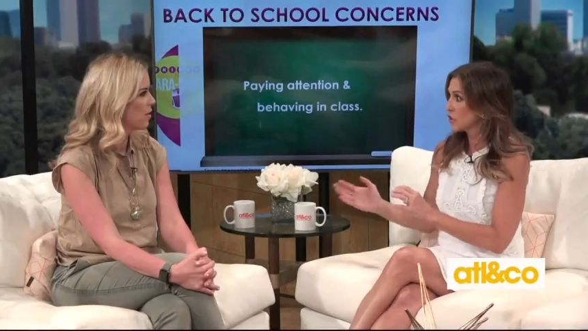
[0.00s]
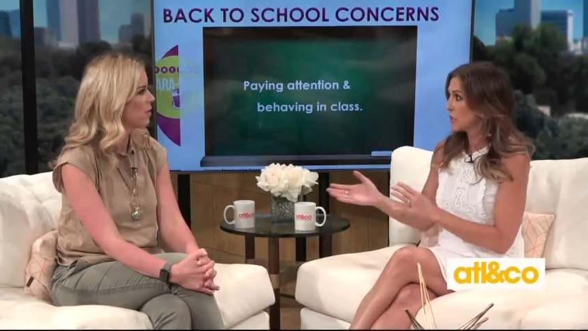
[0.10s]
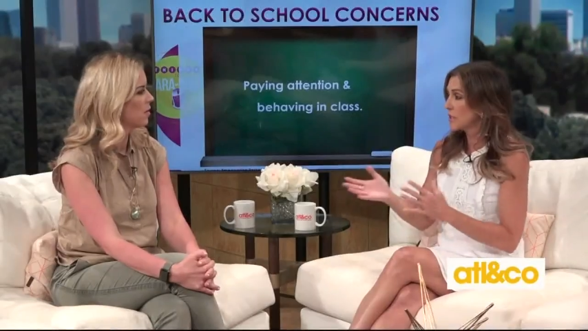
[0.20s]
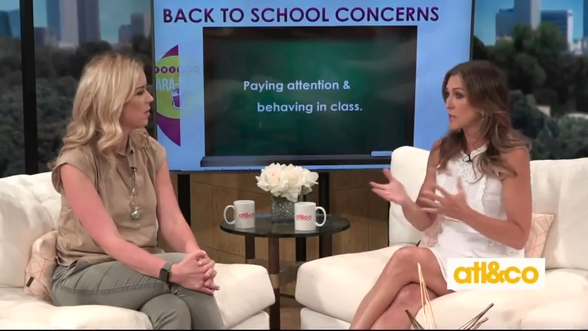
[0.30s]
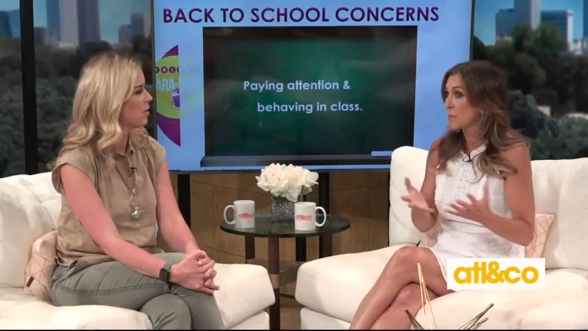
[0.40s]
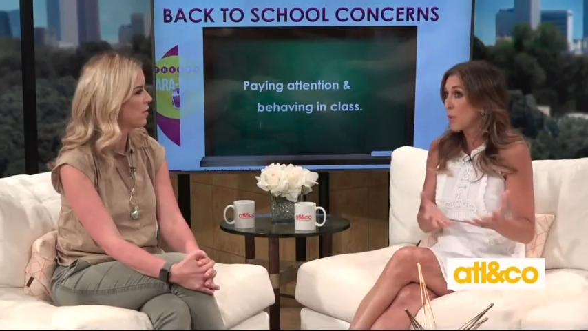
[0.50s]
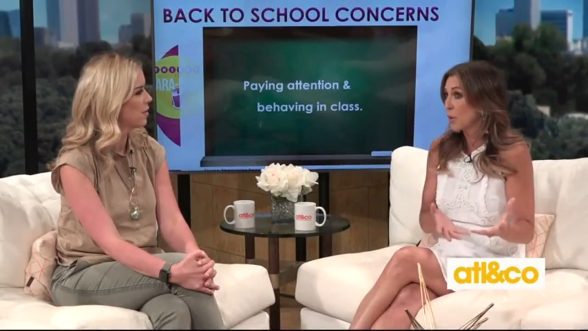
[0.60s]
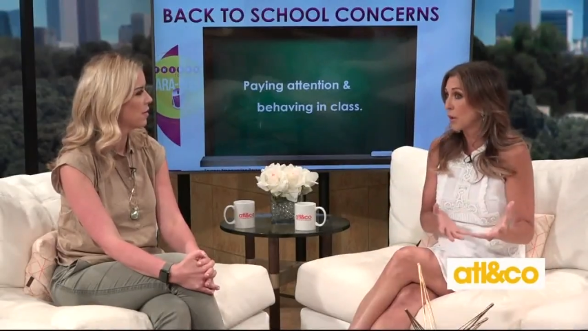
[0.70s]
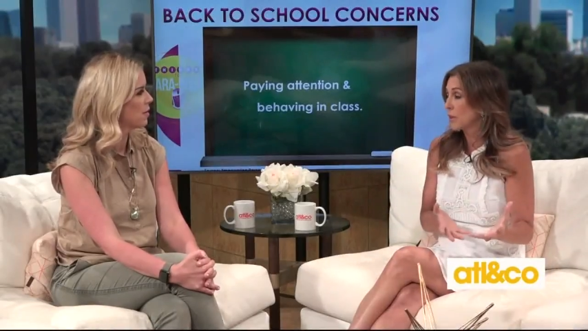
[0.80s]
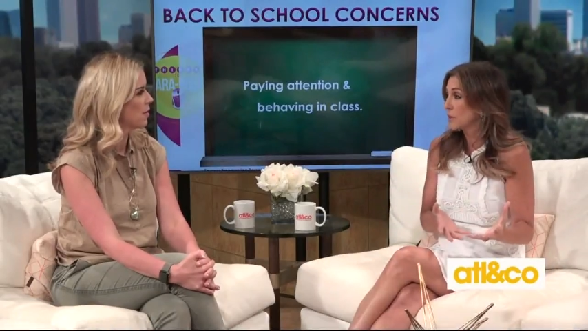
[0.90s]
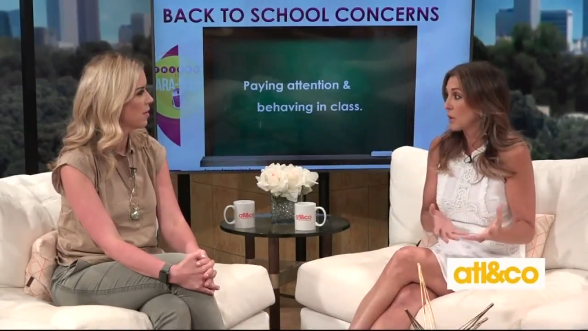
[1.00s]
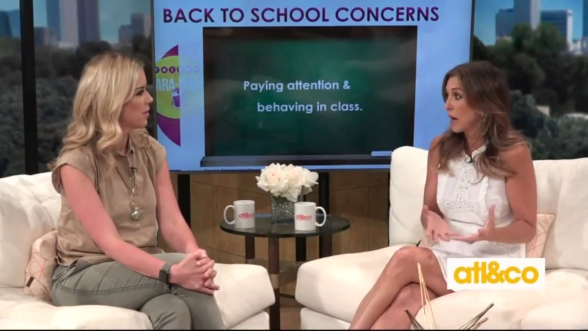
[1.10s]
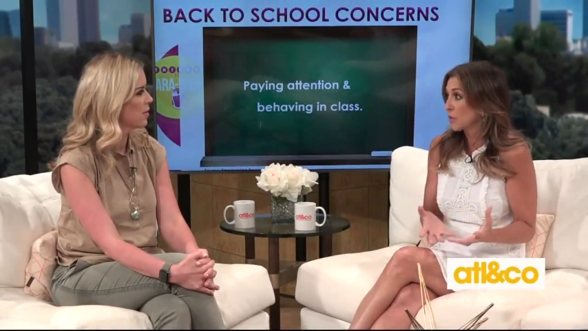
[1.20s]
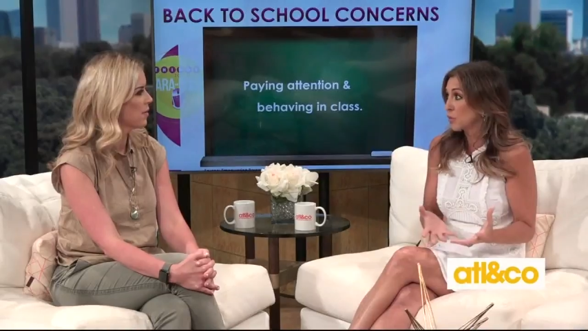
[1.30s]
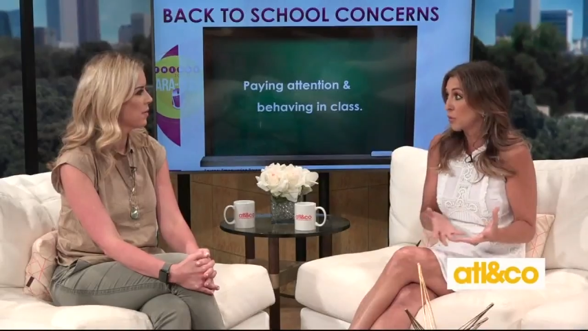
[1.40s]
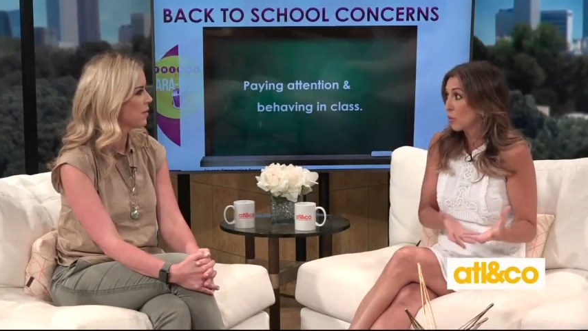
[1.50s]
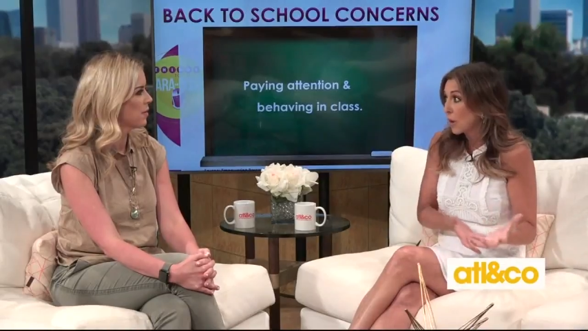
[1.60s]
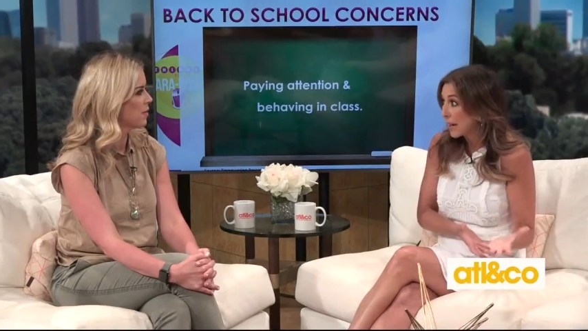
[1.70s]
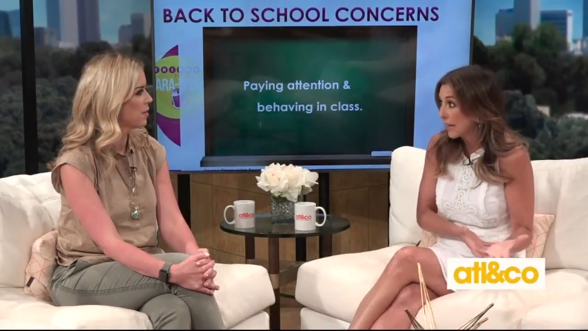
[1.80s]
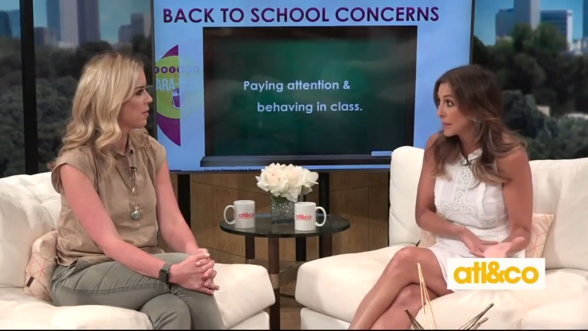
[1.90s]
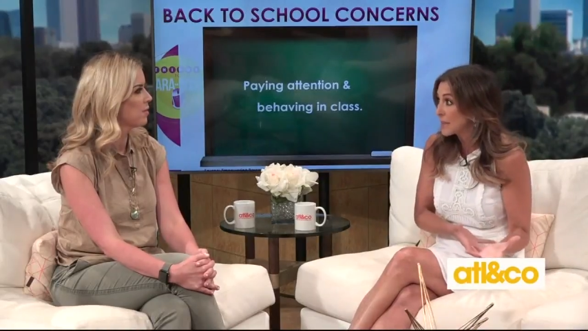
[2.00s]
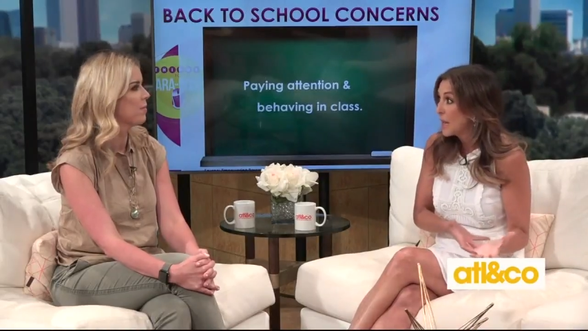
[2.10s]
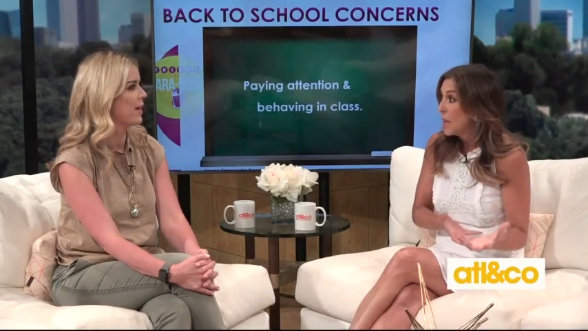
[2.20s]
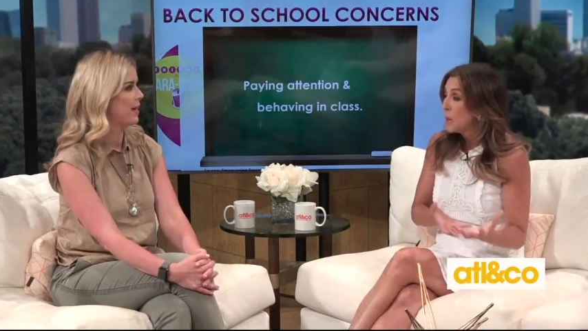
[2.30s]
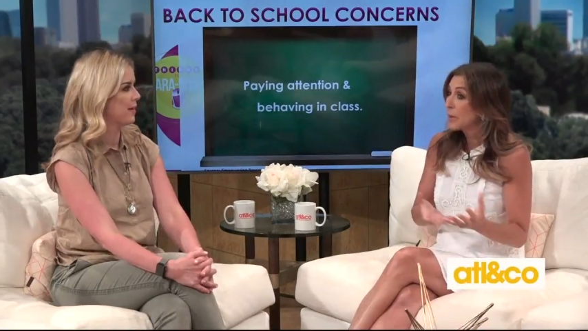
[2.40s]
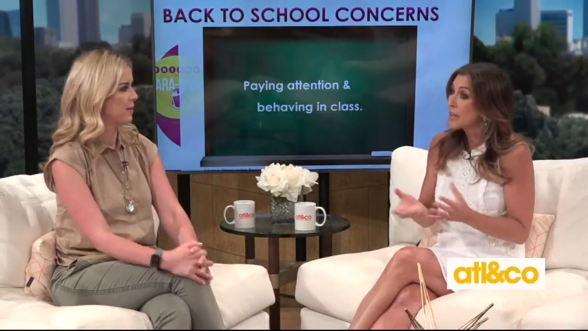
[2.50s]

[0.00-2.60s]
Speaker 1: just as important as their actual grades. Right.